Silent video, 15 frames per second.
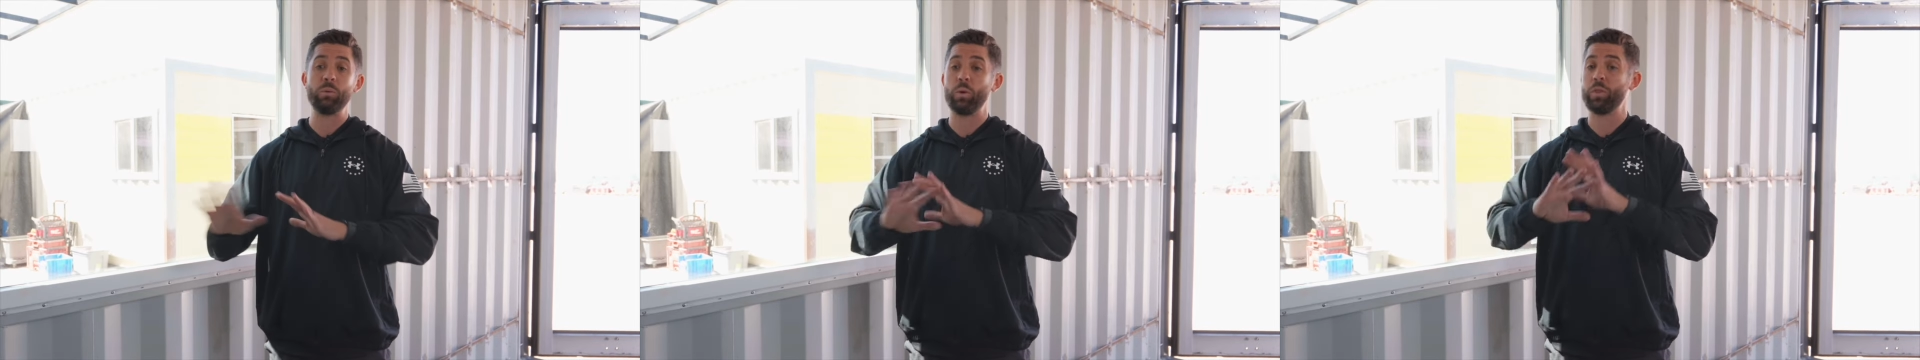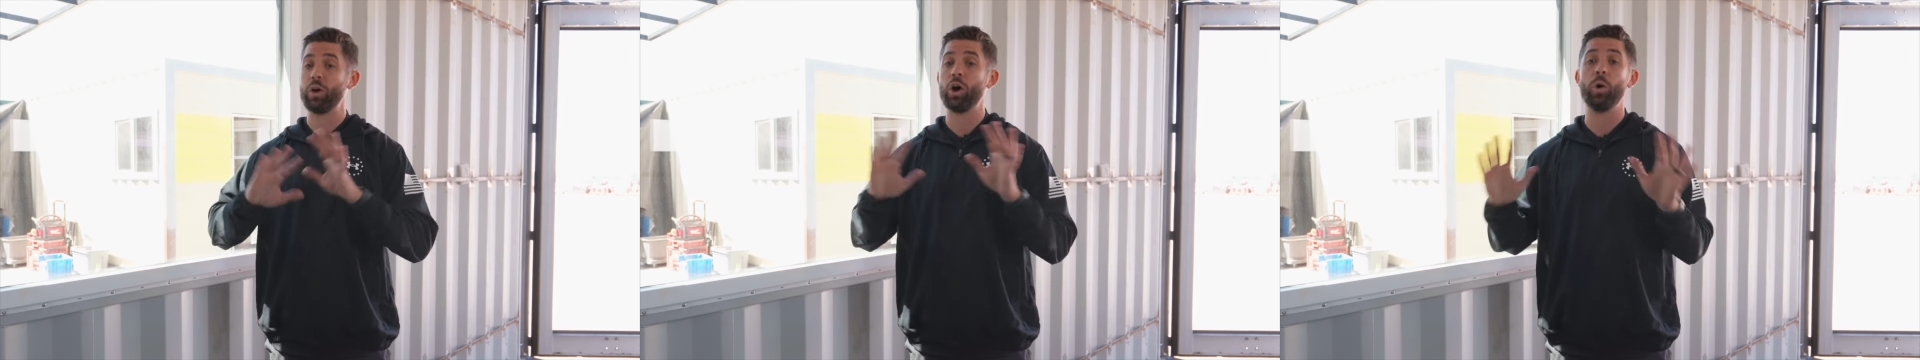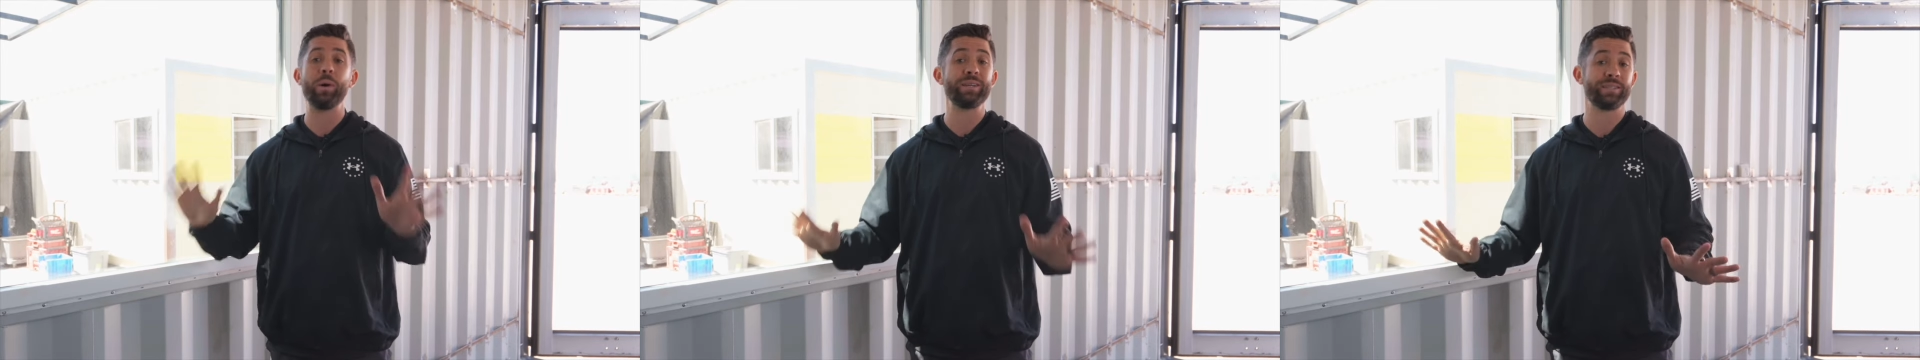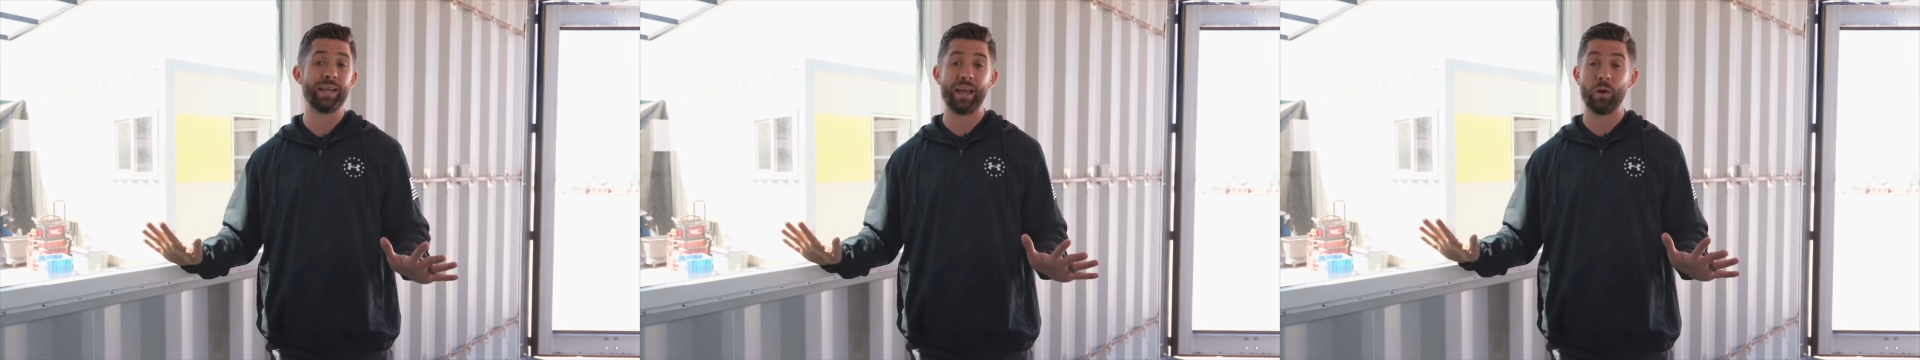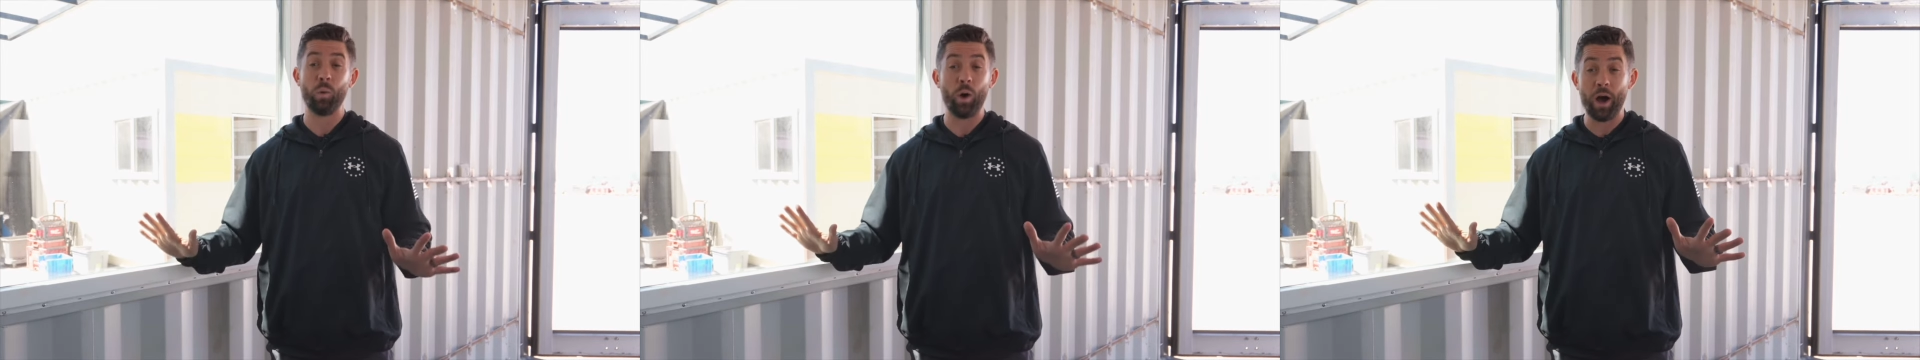with
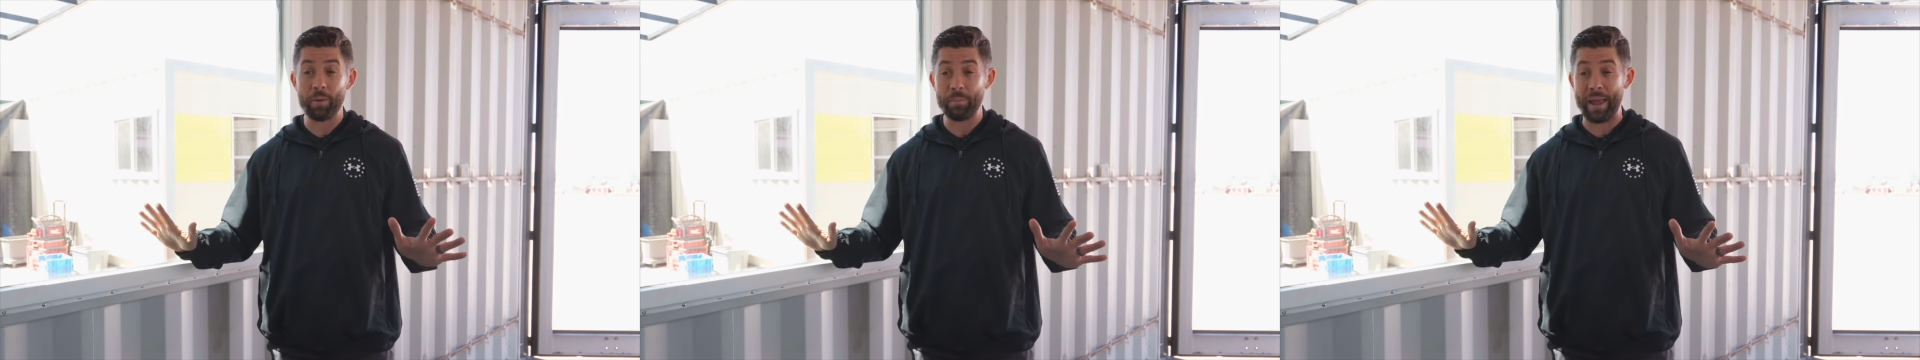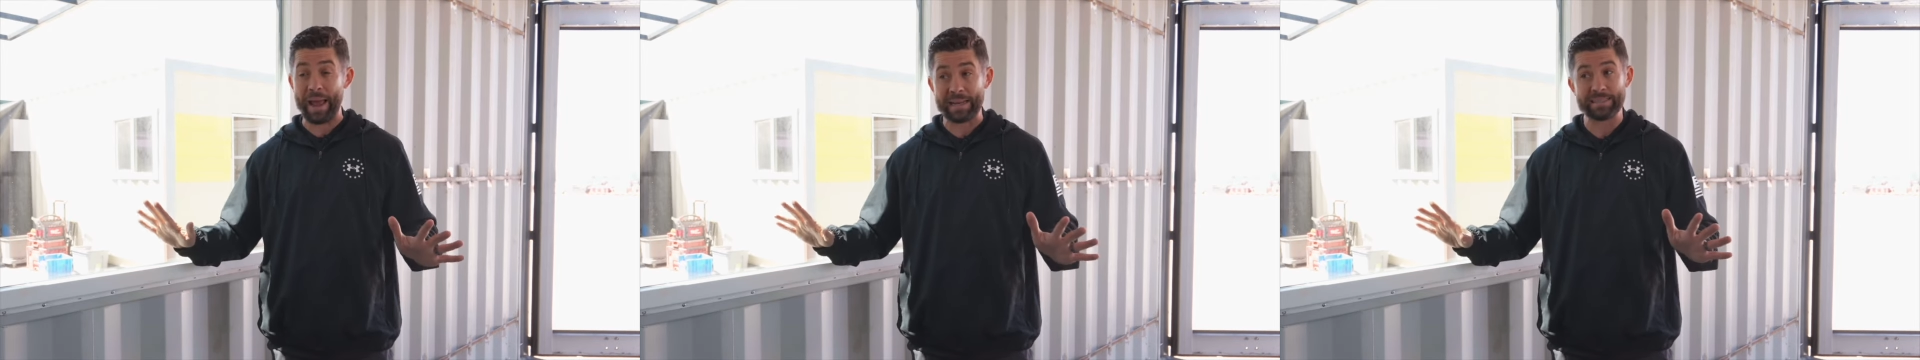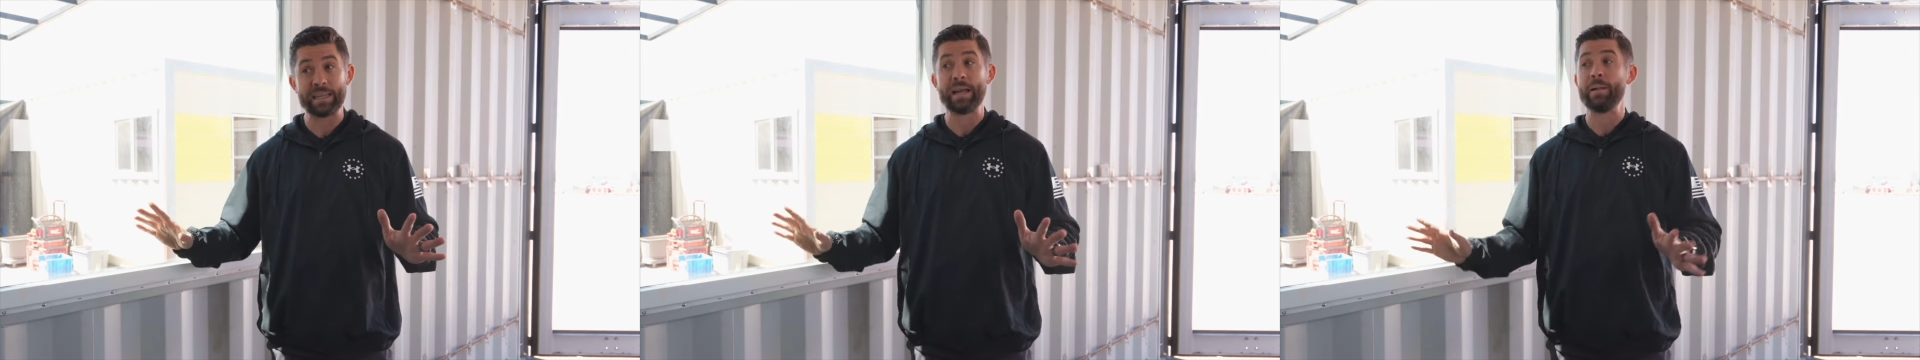OSI Quad Max,